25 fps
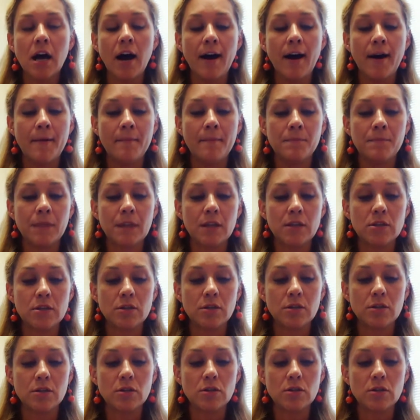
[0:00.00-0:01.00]
Um, right. Um,
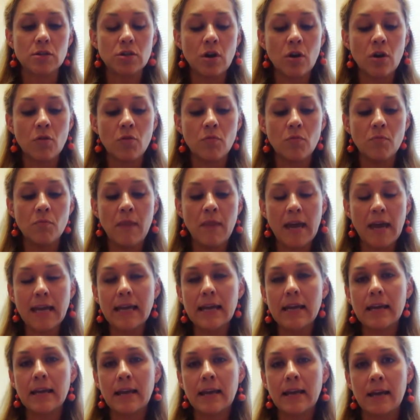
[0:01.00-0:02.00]
so
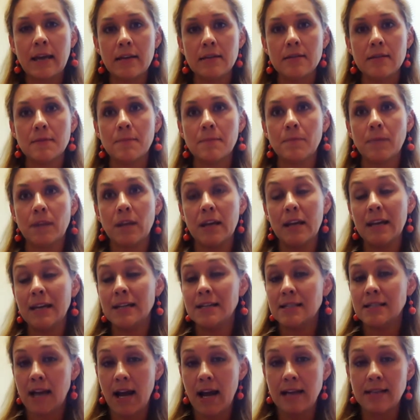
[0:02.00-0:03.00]
making it
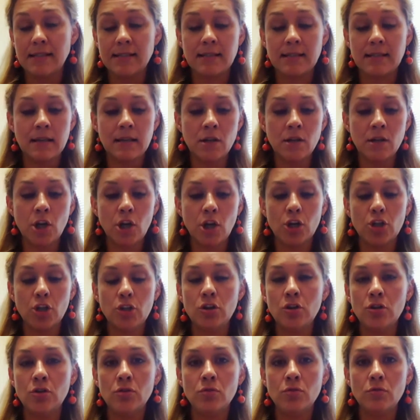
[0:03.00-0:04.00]
enticing,
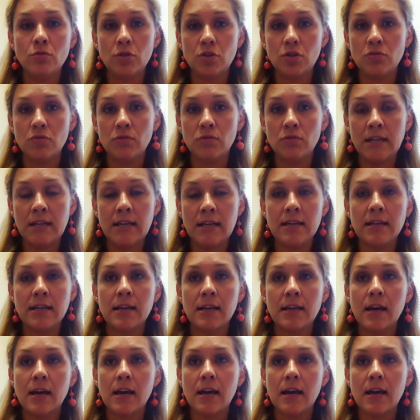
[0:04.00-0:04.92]
new, unique,